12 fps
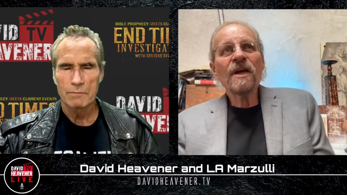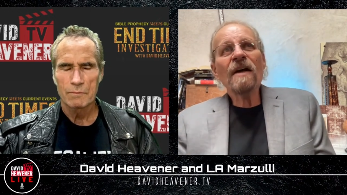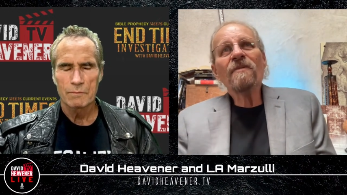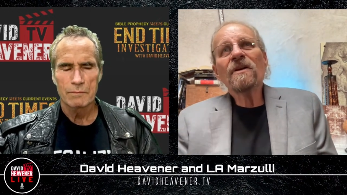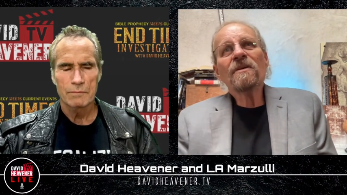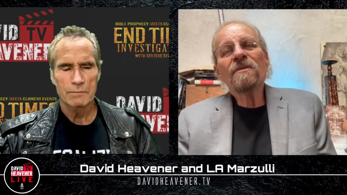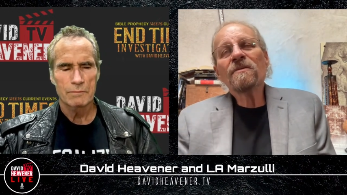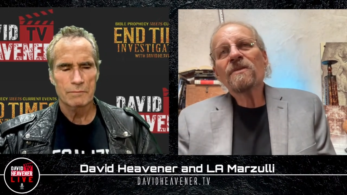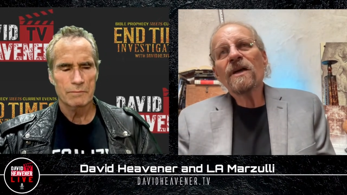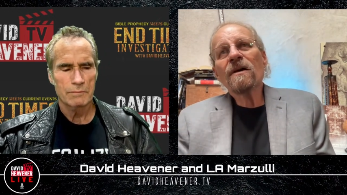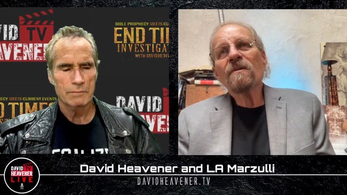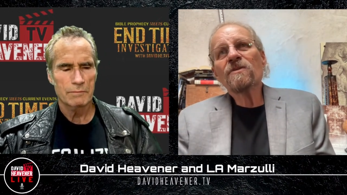Speaker 1: David,
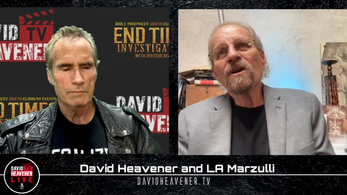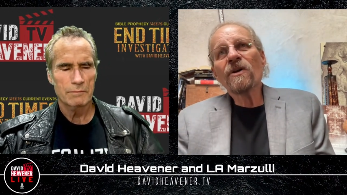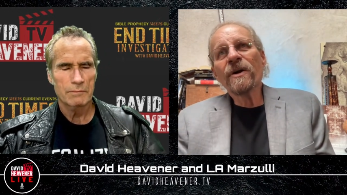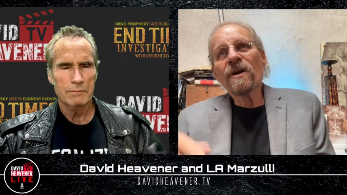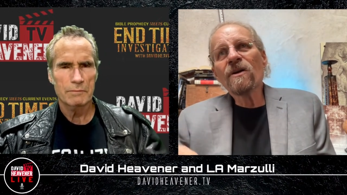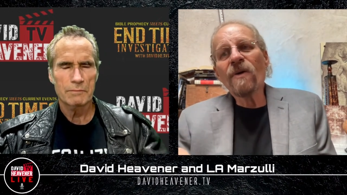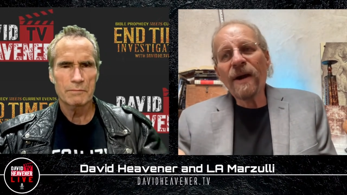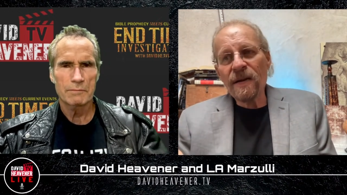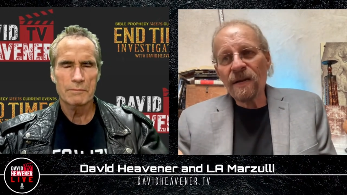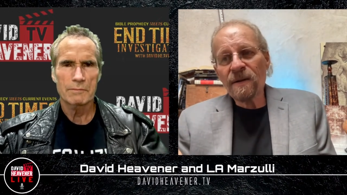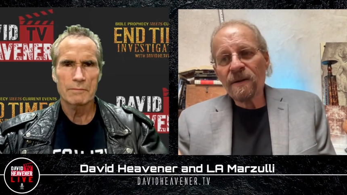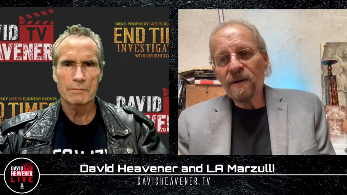they're
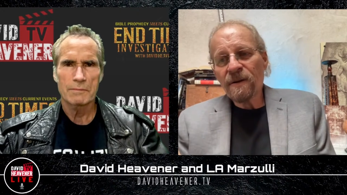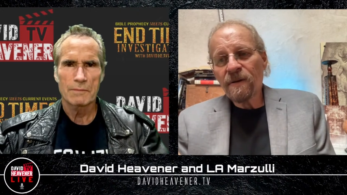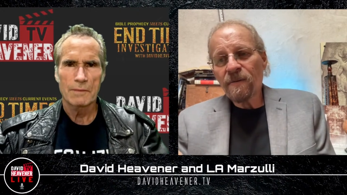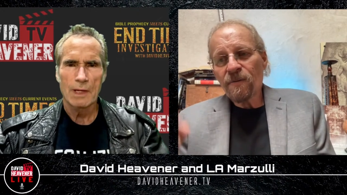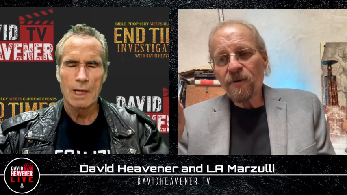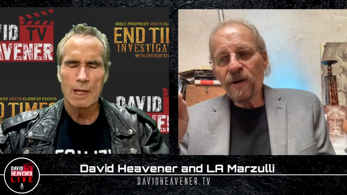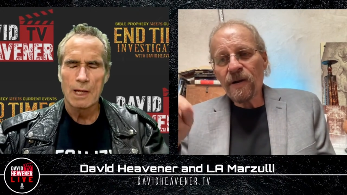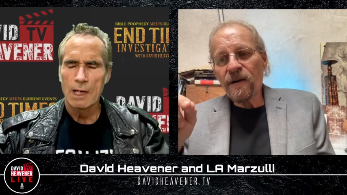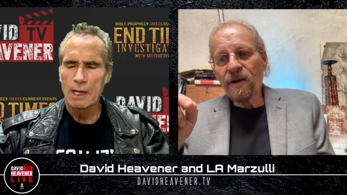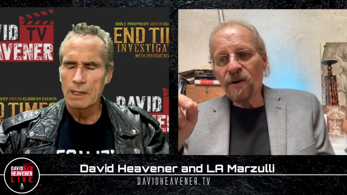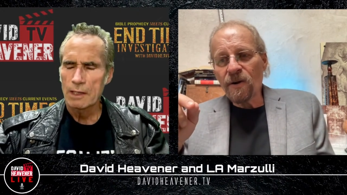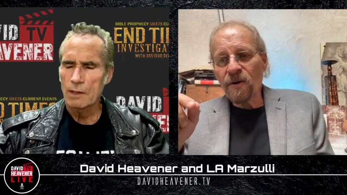integrating. They're
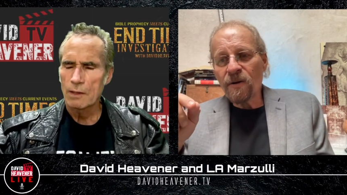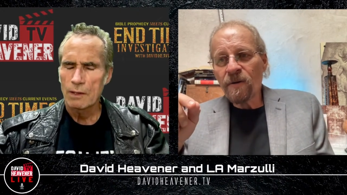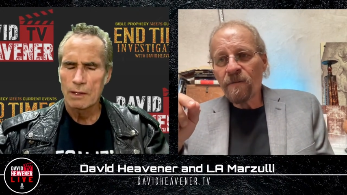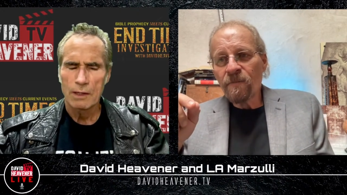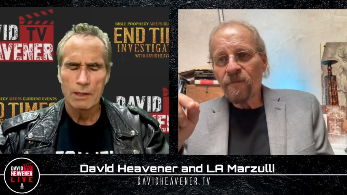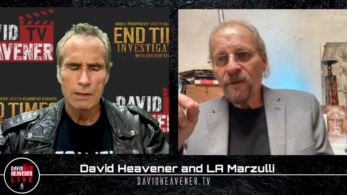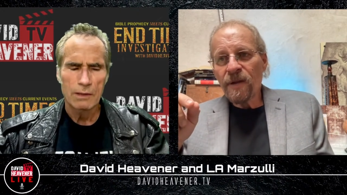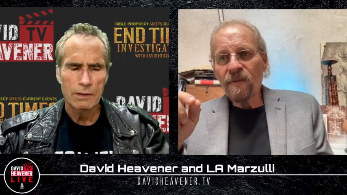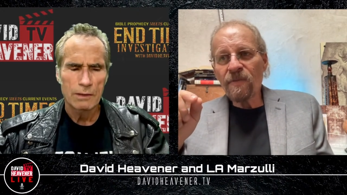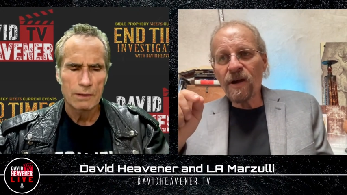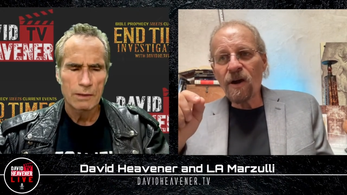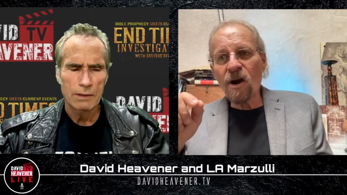here,
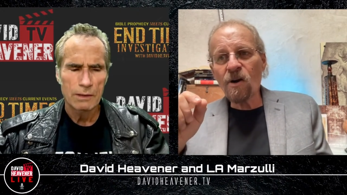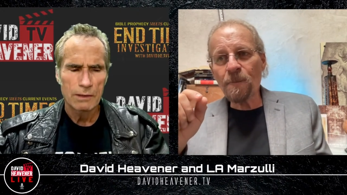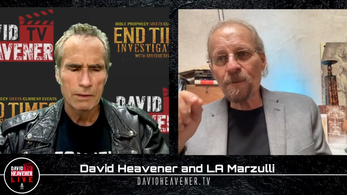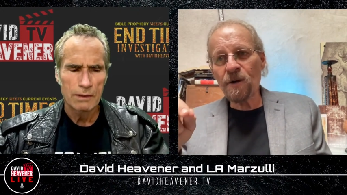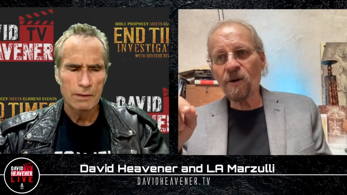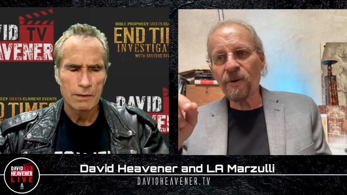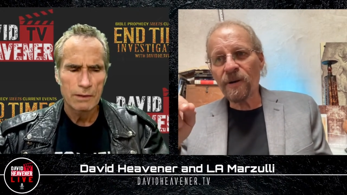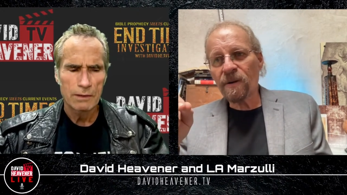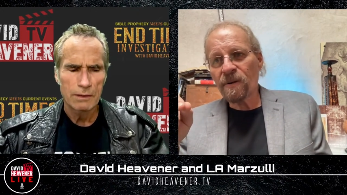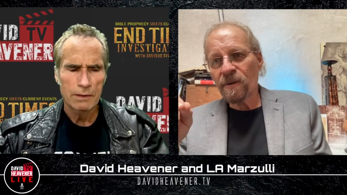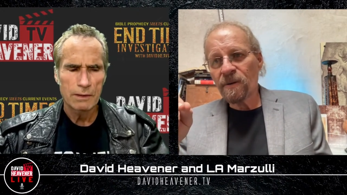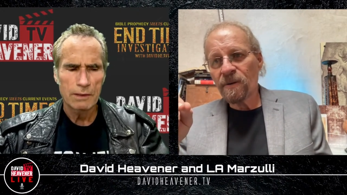and they are appearing.
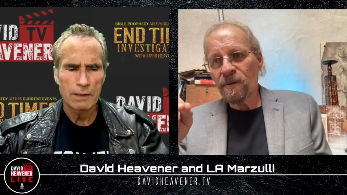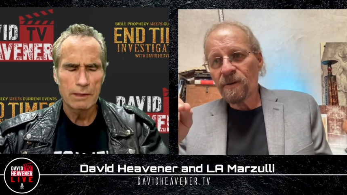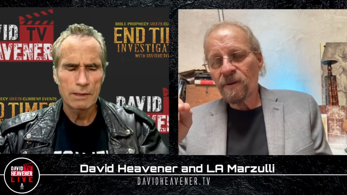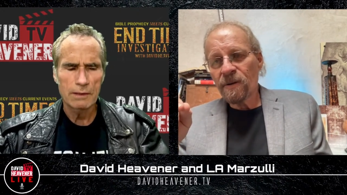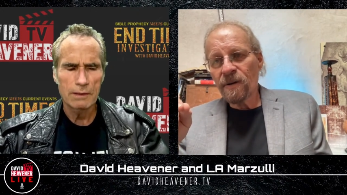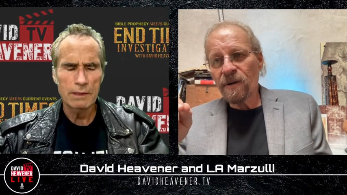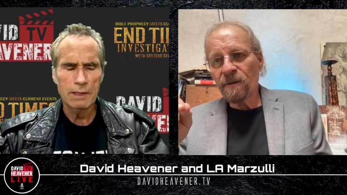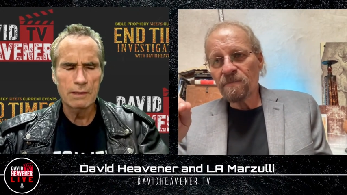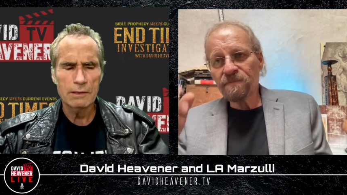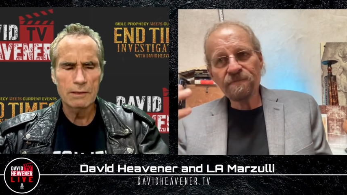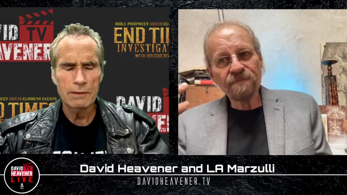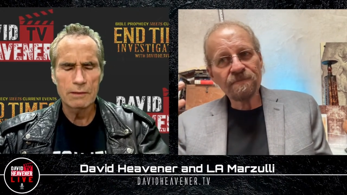
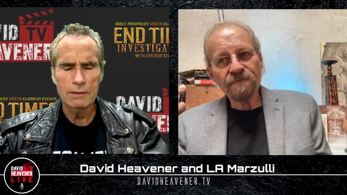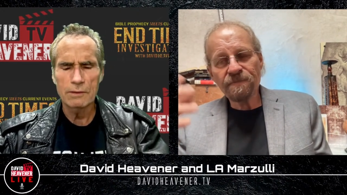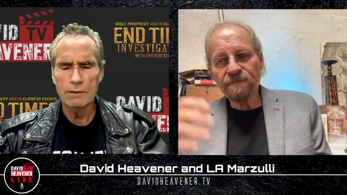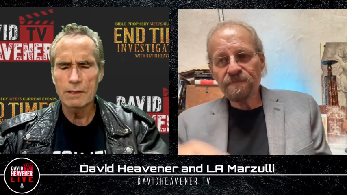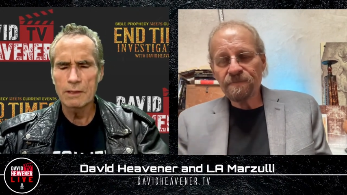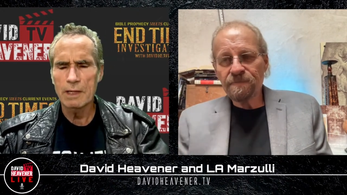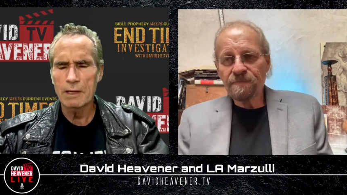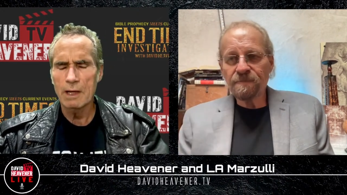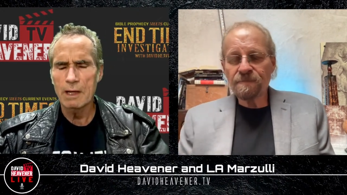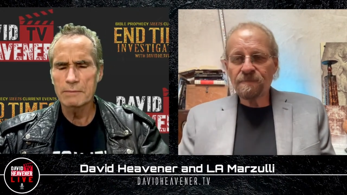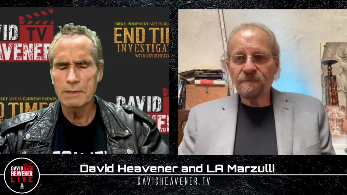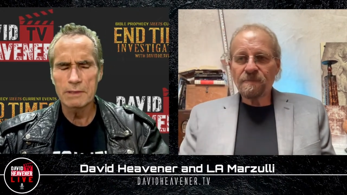
Speaker 2: Yeah, you know,
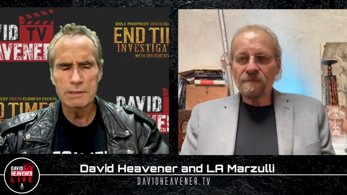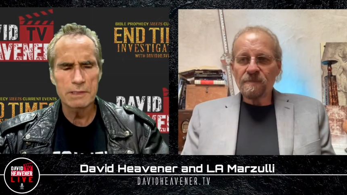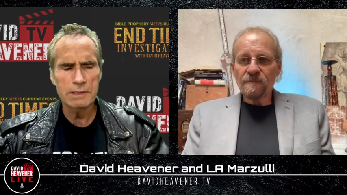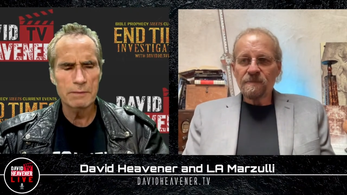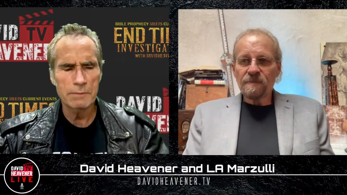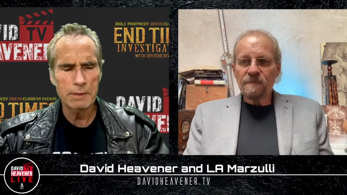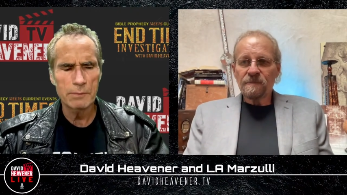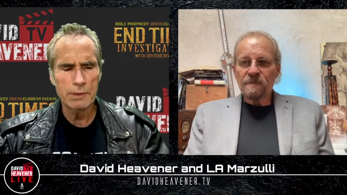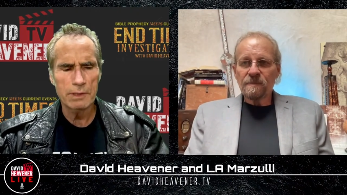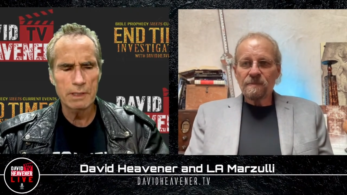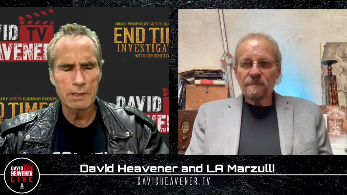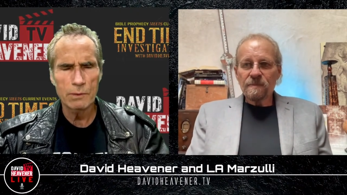Ella, this is in my
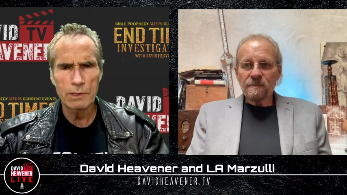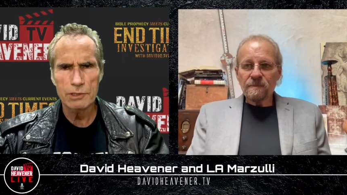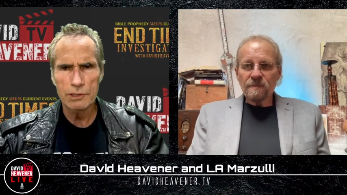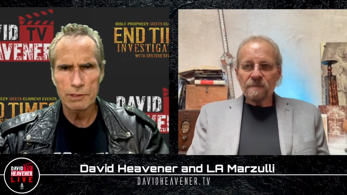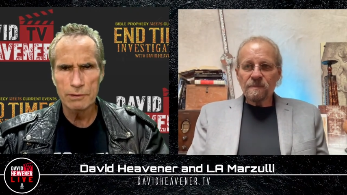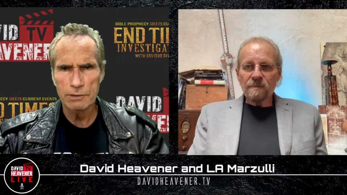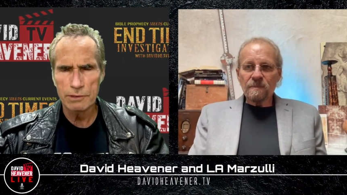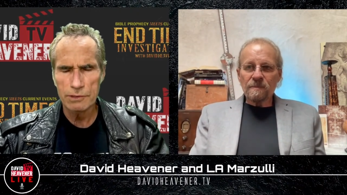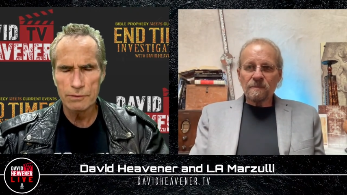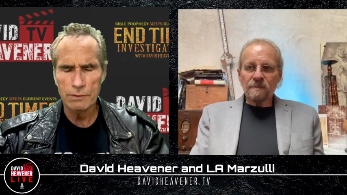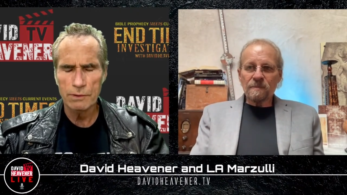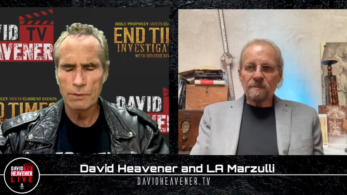book, and I want to share it
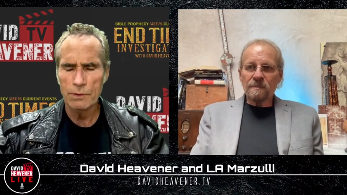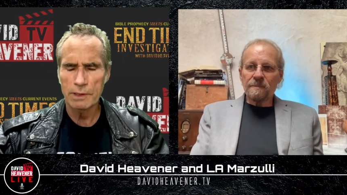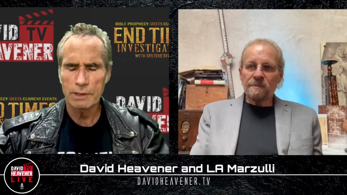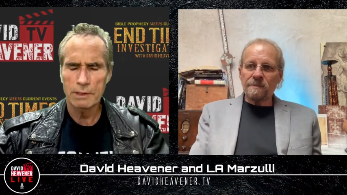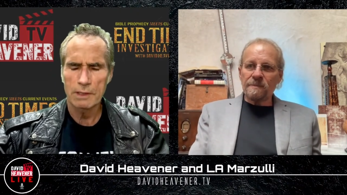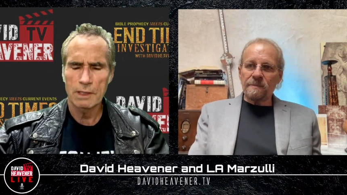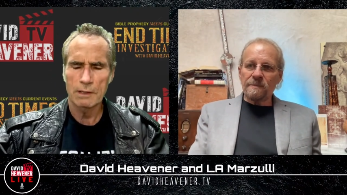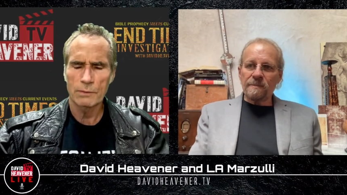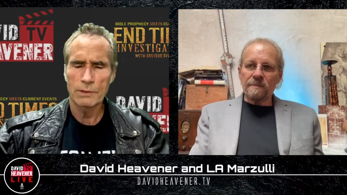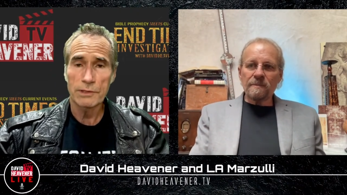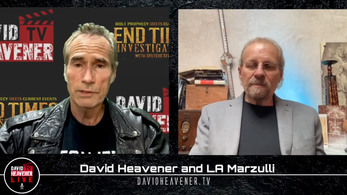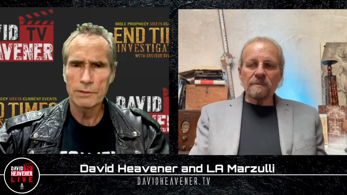just real quick
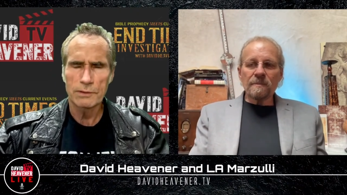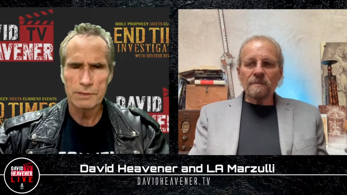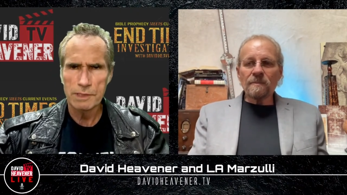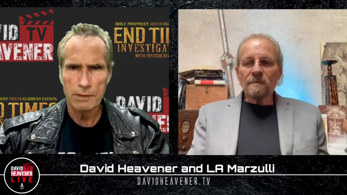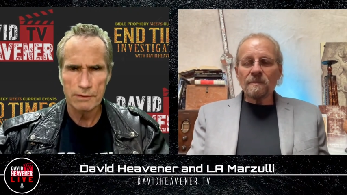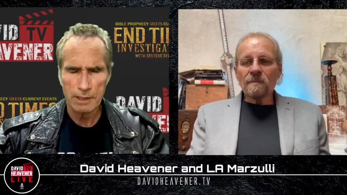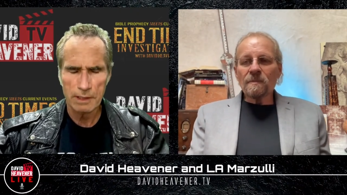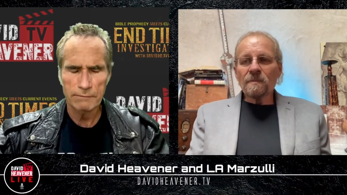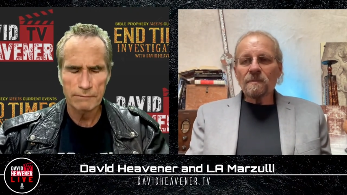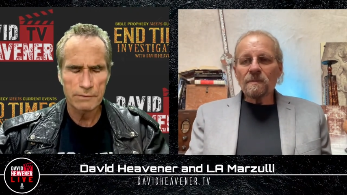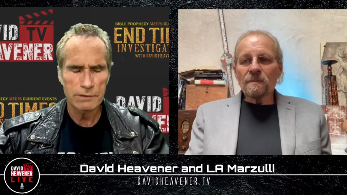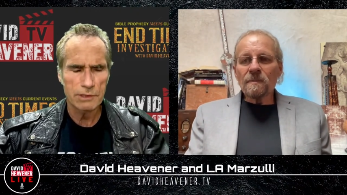with you, because I don't think
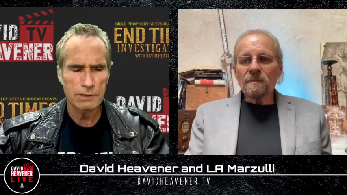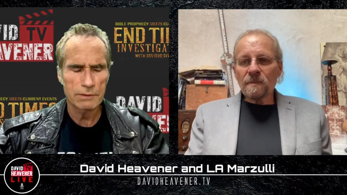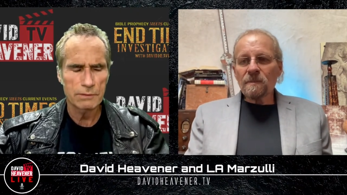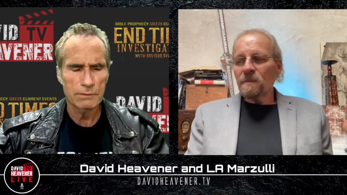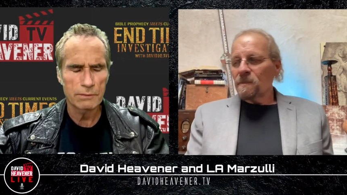I've shared